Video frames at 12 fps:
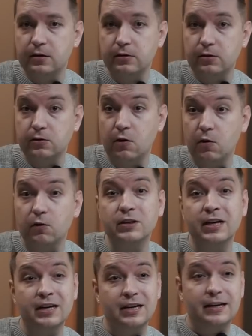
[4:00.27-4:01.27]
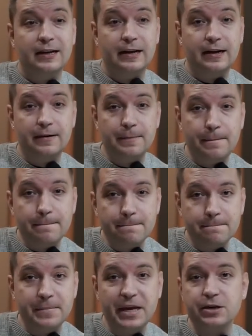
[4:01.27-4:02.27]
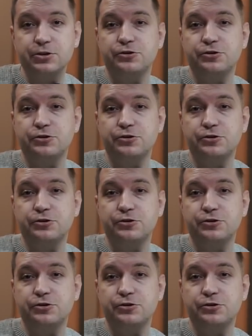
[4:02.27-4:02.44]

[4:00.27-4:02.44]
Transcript: it on hold. Make